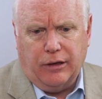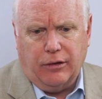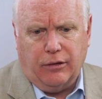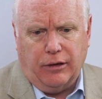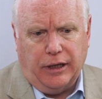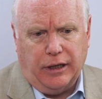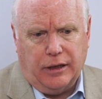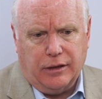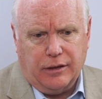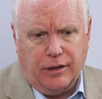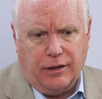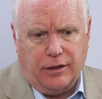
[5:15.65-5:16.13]

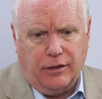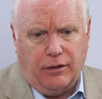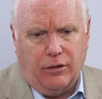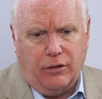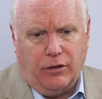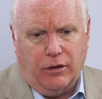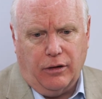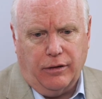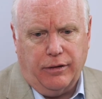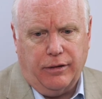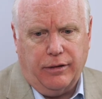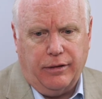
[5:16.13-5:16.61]
Creek to the
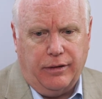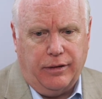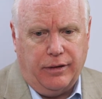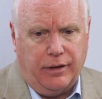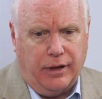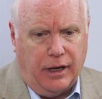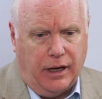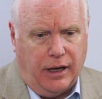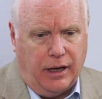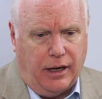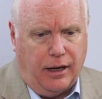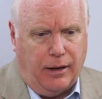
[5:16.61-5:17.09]
north,
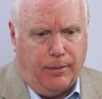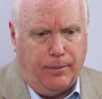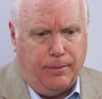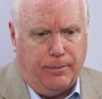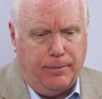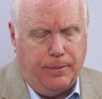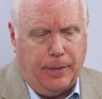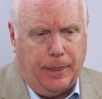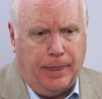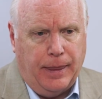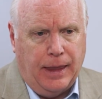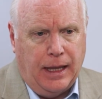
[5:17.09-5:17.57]

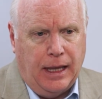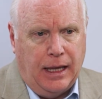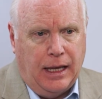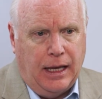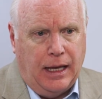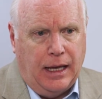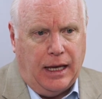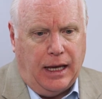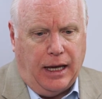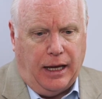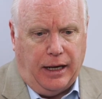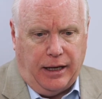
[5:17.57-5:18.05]

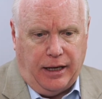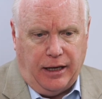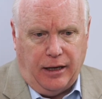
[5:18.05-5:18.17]
and